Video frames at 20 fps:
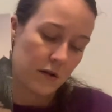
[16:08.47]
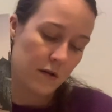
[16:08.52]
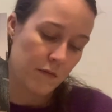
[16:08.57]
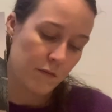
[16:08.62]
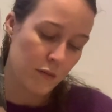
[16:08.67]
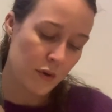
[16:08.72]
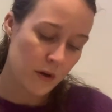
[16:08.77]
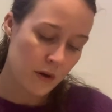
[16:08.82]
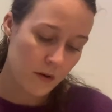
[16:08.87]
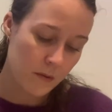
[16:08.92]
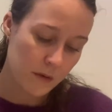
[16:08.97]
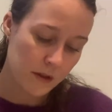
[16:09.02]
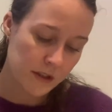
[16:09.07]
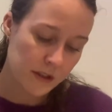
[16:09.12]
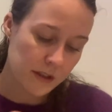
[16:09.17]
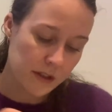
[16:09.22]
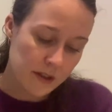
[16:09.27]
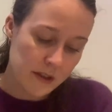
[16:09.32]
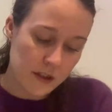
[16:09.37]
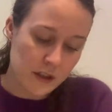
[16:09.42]
book, which
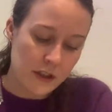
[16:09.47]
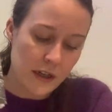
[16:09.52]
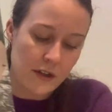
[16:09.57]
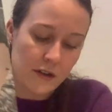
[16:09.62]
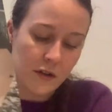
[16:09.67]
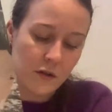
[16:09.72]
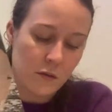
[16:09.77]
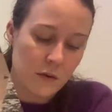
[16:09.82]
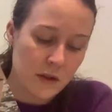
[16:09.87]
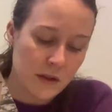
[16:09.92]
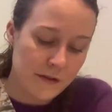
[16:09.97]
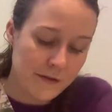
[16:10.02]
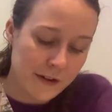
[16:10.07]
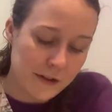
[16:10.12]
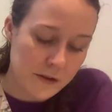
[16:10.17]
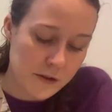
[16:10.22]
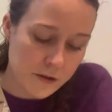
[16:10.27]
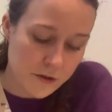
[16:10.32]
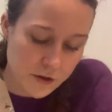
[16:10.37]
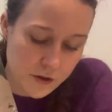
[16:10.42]
is the Shetland Wool
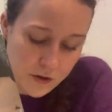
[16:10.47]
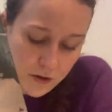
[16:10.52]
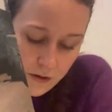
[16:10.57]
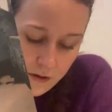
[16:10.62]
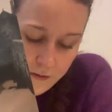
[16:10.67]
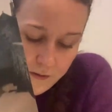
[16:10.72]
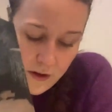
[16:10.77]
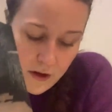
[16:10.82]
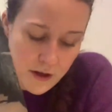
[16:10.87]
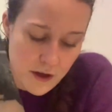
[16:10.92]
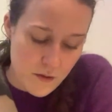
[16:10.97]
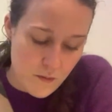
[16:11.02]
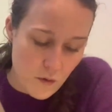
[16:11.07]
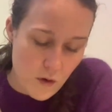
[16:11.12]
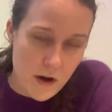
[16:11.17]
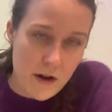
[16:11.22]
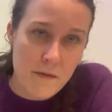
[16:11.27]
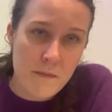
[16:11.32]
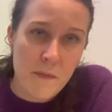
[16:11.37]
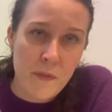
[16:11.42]
Adventures Journal, Volume
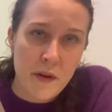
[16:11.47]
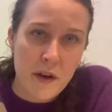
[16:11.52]
1.